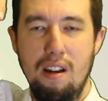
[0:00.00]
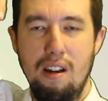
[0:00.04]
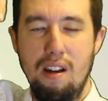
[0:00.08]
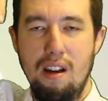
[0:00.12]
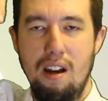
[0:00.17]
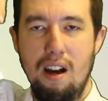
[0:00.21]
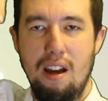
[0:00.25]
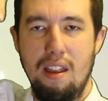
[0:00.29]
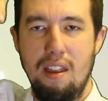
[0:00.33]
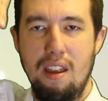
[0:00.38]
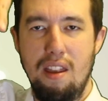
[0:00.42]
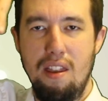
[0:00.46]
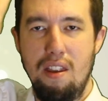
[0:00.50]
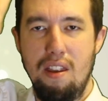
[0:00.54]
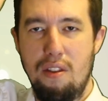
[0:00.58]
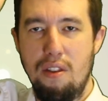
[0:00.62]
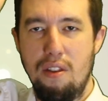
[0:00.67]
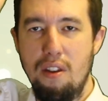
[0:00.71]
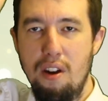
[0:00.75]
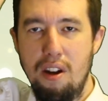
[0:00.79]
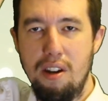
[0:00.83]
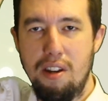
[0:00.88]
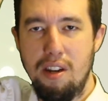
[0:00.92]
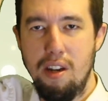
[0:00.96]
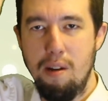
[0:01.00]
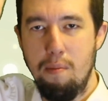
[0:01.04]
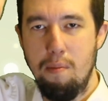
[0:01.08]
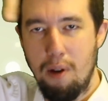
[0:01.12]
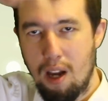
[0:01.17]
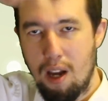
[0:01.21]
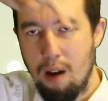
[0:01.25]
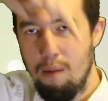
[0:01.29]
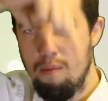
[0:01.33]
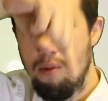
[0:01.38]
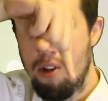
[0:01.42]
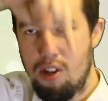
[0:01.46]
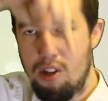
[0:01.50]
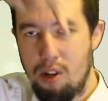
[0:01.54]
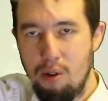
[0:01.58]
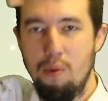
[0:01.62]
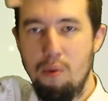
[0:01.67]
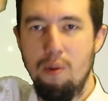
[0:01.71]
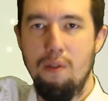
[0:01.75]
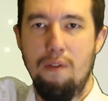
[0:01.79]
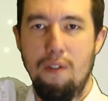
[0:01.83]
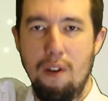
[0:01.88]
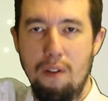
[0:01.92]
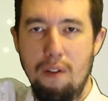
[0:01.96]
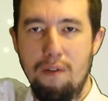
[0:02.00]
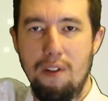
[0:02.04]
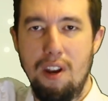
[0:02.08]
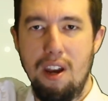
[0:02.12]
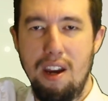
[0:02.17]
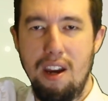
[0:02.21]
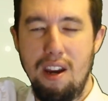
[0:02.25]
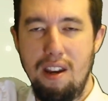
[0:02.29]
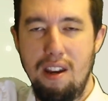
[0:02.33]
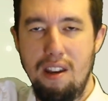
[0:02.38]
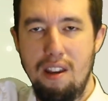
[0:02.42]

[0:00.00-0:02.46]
and then the 30 becomes 2 and 15,